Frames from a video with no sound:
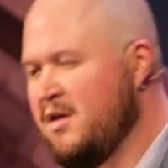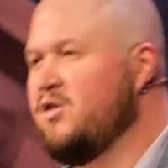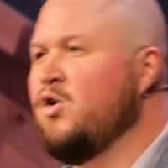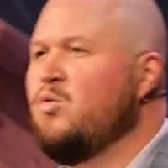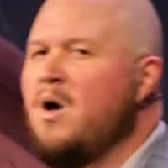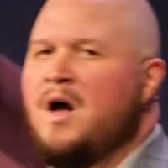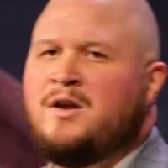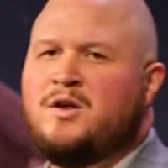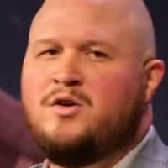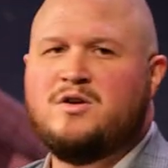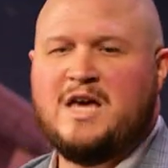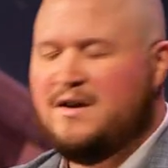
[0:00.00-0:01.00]
The one
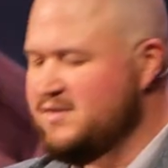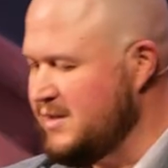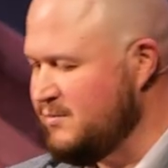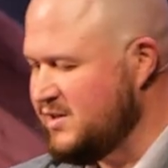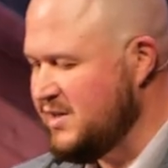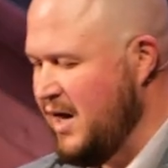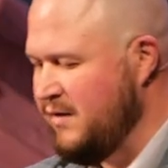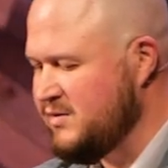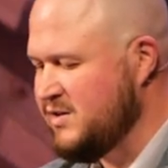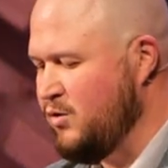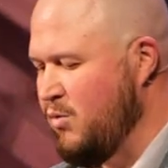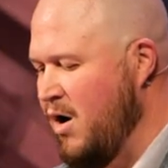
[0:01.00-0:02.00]
who gives
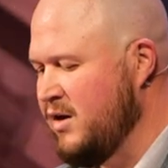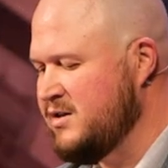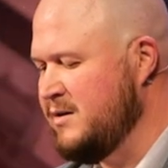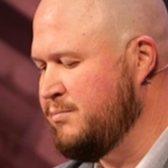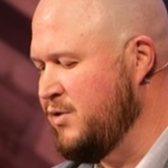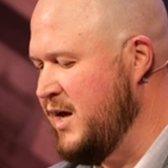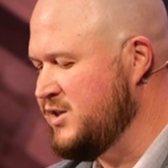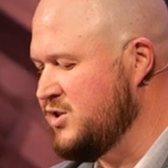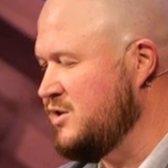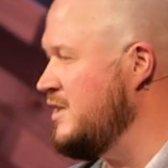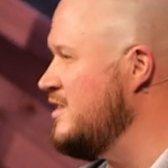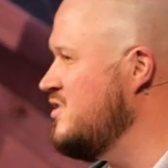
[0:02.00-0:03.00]
themselves to wanton
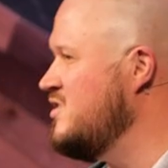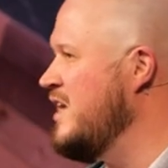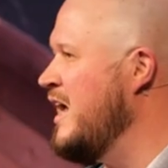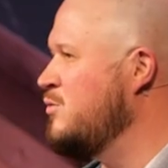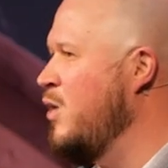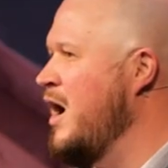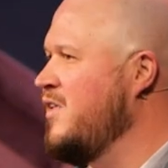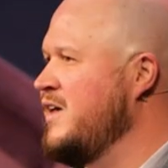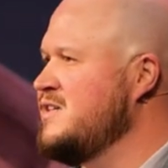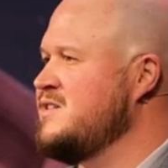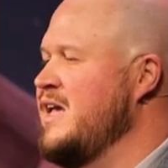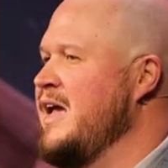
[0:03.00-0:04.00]
pleasure is dead while
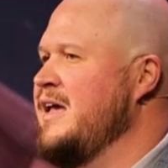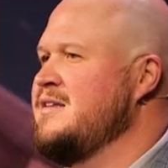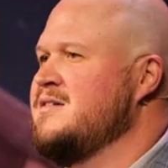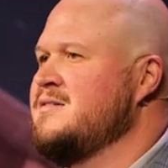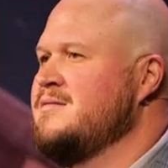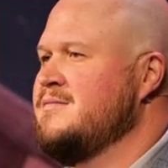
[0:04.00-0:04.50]
they stand.